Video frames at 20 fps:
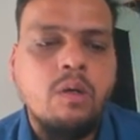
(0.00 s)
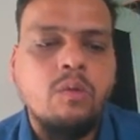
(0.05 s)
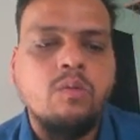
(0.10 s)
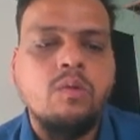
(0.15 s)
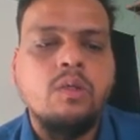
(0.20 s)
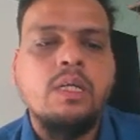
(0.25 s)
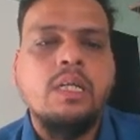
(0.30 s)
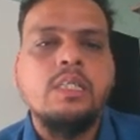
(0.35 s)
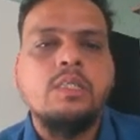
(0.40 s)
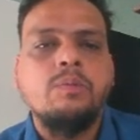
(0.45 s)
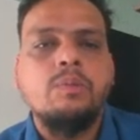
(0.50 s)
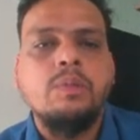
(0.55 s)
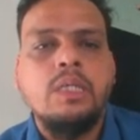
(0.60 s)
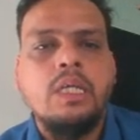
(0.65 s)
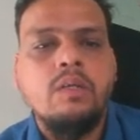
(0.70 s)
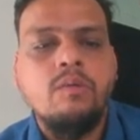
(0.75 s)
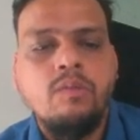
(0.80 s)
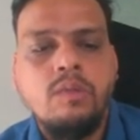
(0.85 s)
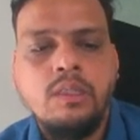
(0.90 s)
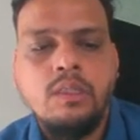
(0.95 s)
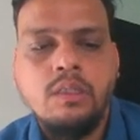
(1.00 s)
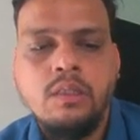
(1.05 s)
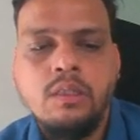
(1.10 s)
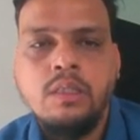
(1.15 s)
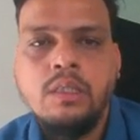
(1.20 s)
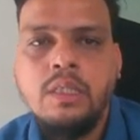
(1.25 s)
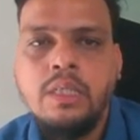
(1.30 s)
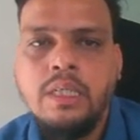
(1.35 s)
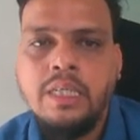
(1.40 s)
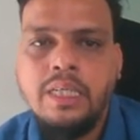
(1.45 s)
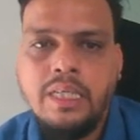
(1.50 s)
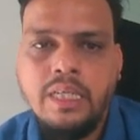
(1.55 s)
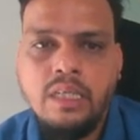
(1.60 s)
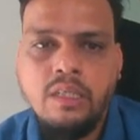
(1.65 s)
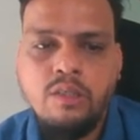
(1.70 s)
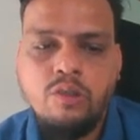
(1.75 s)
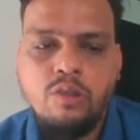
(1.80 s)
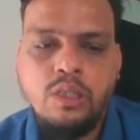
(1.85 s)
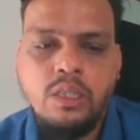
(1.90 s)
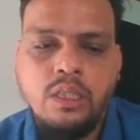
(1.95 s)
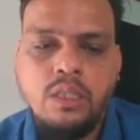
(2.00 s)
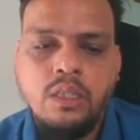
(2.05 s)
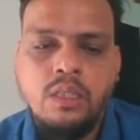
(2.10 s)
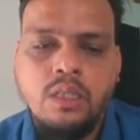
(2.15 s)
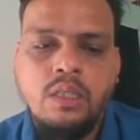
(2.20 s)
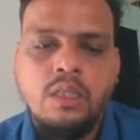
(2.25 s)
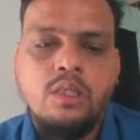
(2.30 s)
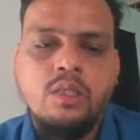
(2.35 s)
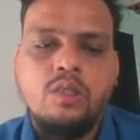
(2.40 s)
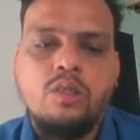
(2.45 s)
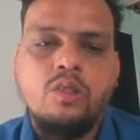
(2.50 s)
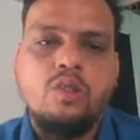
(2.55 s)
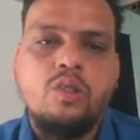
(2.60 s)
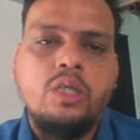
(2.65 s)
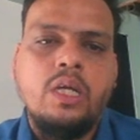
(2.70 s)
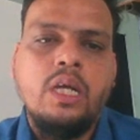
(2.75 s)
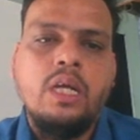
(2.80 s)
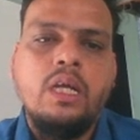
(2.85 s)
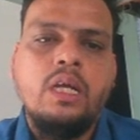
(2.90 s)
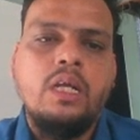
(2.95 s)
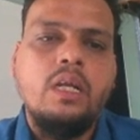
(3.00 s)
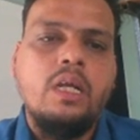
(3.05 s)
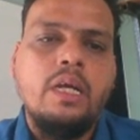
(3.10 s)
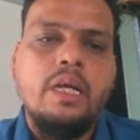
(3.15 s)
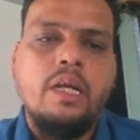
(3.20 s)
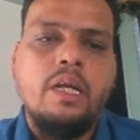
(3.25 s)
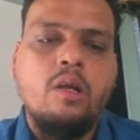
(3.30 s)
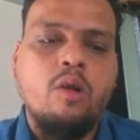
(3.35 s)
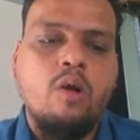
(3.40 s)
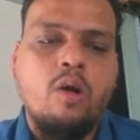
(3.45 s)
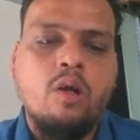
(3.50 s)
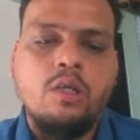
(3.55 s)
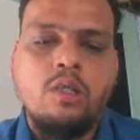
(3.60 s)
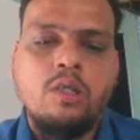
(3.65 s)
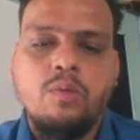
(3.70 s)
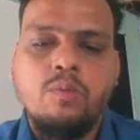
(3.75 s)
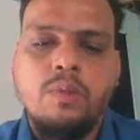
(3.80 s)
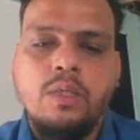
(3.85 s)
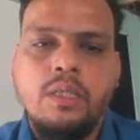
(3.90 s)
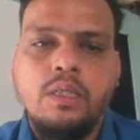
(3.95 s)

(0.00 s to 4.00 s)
Let's begin with the entry. Share allotment